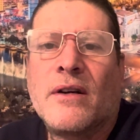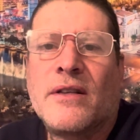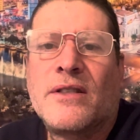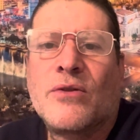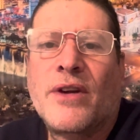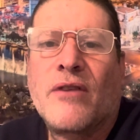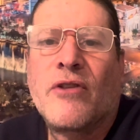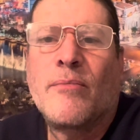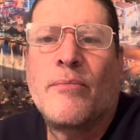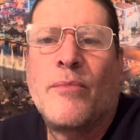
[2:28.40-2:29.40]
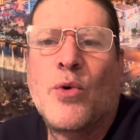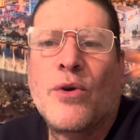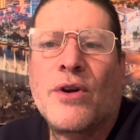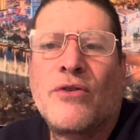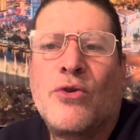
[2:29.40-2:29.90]
He's only given up more
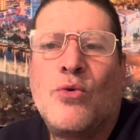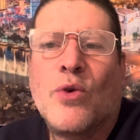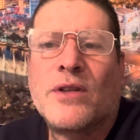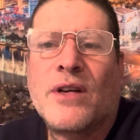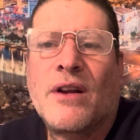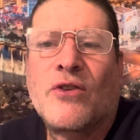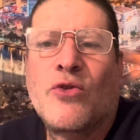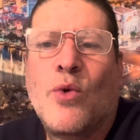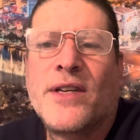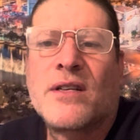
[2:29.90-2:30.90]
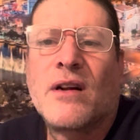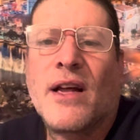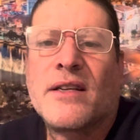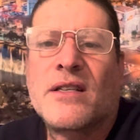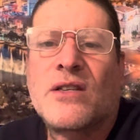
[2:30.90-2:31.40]
than 2 runs, I think, twice in the
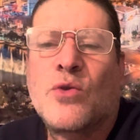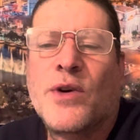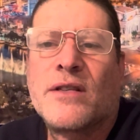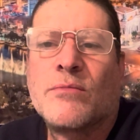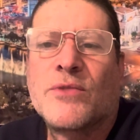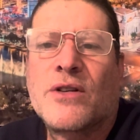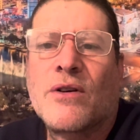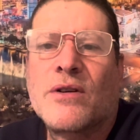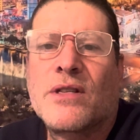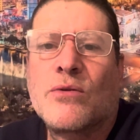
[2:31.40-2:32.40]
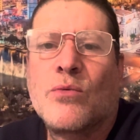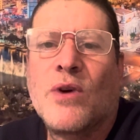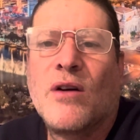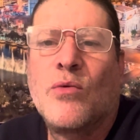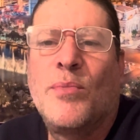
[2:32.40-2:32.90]
last 20-some starts. So
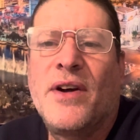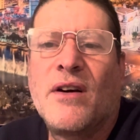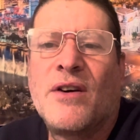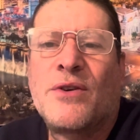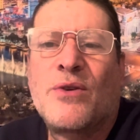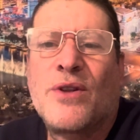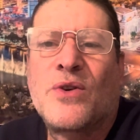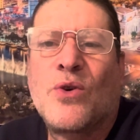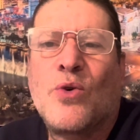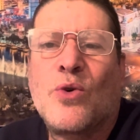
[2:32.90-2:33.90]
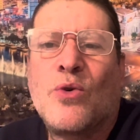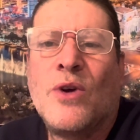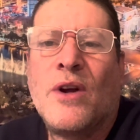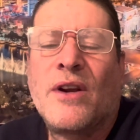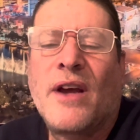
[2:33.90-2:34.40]
we'll play under the total,
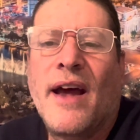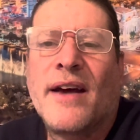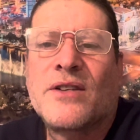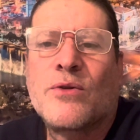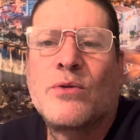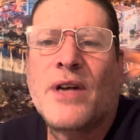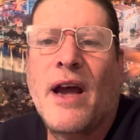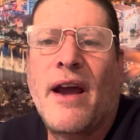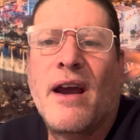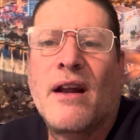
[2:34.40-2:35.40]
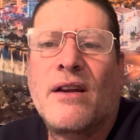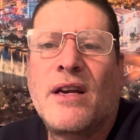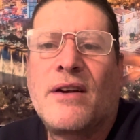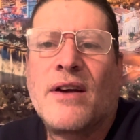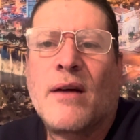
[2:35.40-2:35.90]
the Astros and
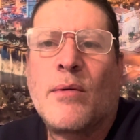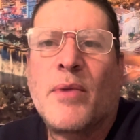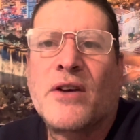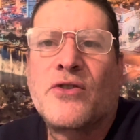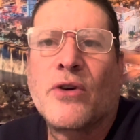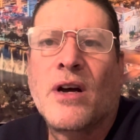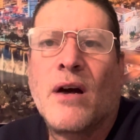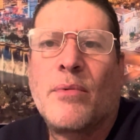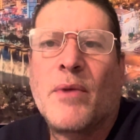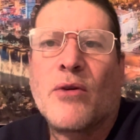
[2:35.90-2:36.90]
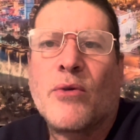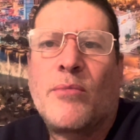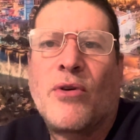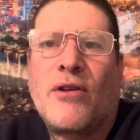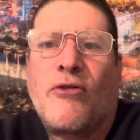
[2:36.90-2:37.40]
the Diamondbacks, your complimentary
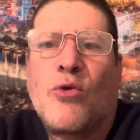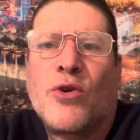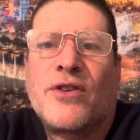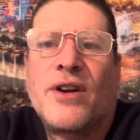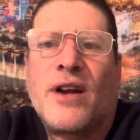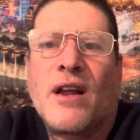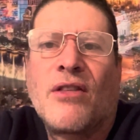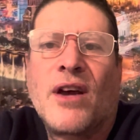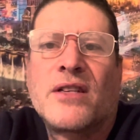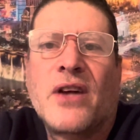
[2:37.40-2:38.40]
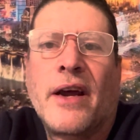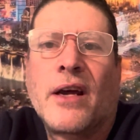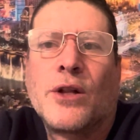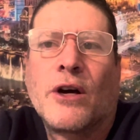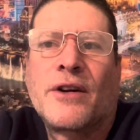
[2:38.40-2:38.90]
play for today. Thanks and
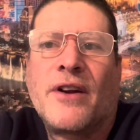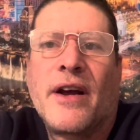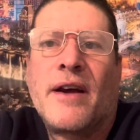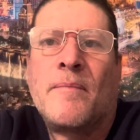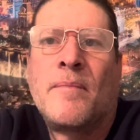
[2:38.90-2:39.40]
good luck today.